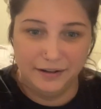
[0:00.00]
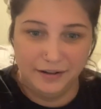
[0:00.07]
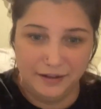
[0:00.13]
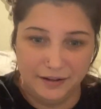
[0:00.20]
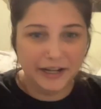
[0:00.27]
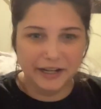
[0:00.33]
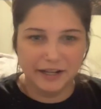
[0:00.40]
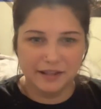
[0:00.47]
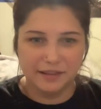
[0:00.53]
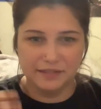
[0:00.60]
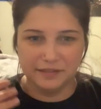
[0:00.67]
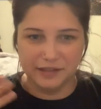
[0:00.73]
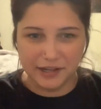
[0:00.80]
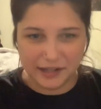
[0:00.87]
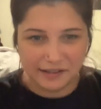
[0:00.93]

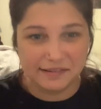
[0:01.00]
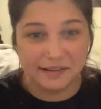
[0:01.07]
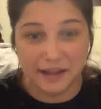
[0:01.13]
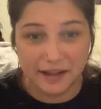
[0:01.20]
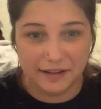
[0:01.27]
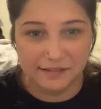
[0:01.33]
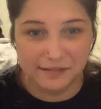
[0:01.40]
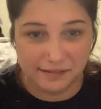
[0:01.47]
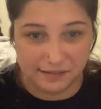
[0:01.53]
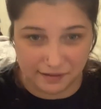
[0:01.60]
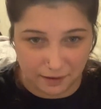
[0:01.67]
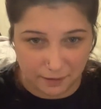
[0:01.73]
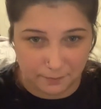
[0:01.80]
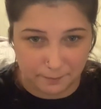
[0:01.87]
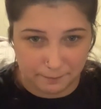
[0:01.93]
And then he said
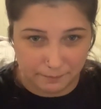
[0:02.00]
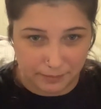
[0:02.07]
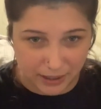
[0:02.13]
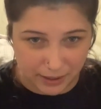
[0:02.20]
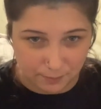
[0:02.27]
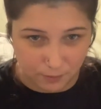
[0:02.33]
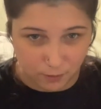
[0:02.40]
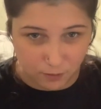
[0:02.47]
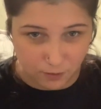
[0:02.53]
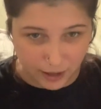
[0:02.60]
some people